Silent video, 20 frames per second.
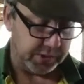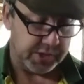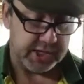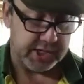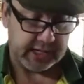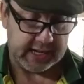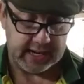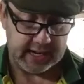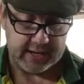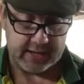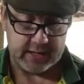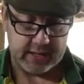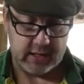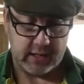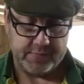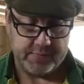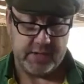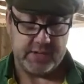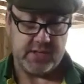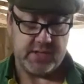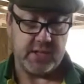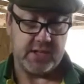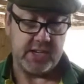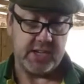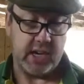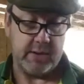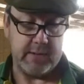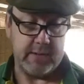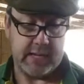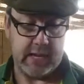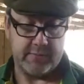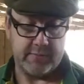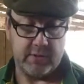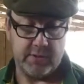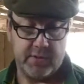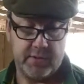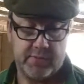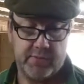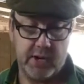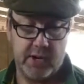order to get uh, the, the timing
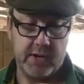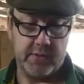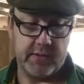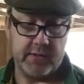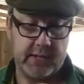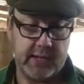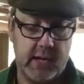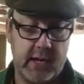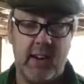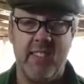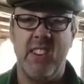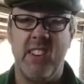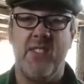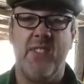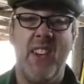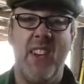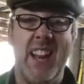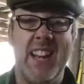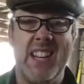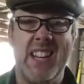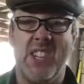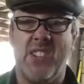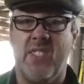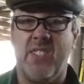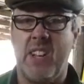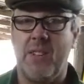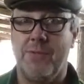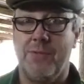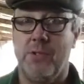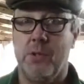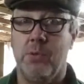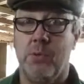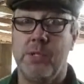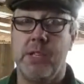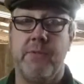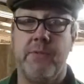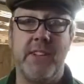cover off the front of the car is fairly straightforward.